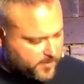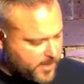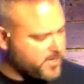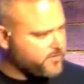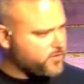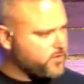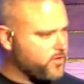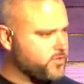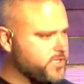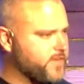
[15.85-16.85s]
How many of
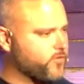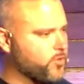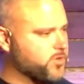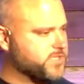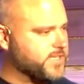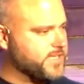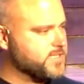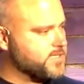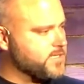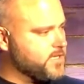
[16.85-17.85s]
you know who Dave Roberson
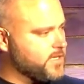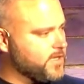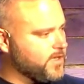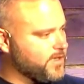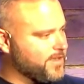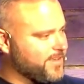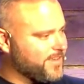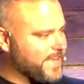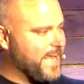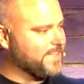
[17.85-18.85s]
is?
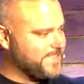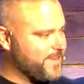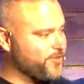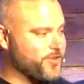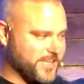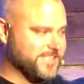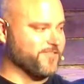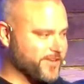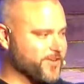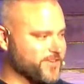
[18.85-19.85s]
Yeah, you guys
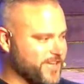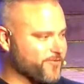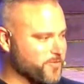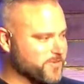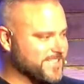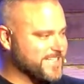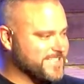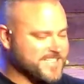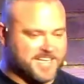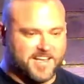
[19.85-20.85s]
definitely know who Dave
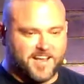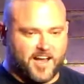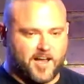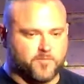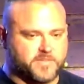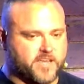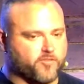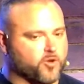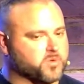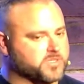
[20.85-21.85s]
Roberson is.
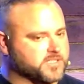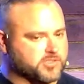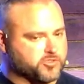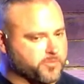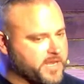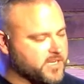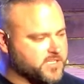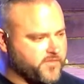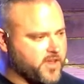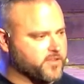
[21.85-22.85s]
Dave Roberson's a
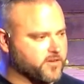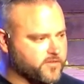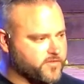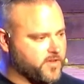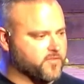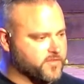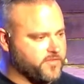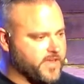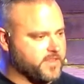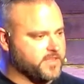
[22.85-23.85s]
tremendous father of the
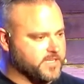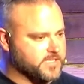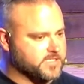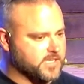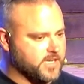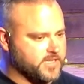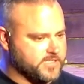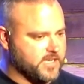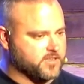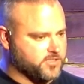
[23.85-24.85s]
faith. He's
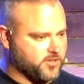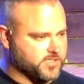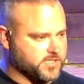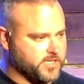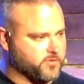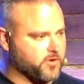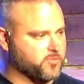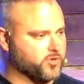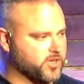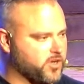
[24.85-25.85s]
out of Tulsa. He
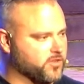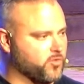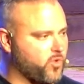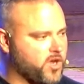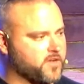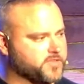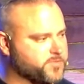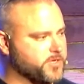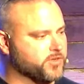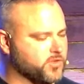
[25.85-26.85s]
wrote a book called The Walk of
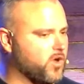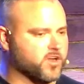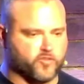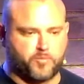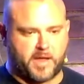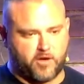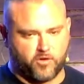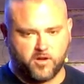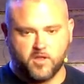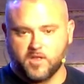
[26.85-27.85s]
Spirit, The Walk of
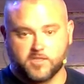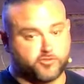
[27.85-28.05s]
Power.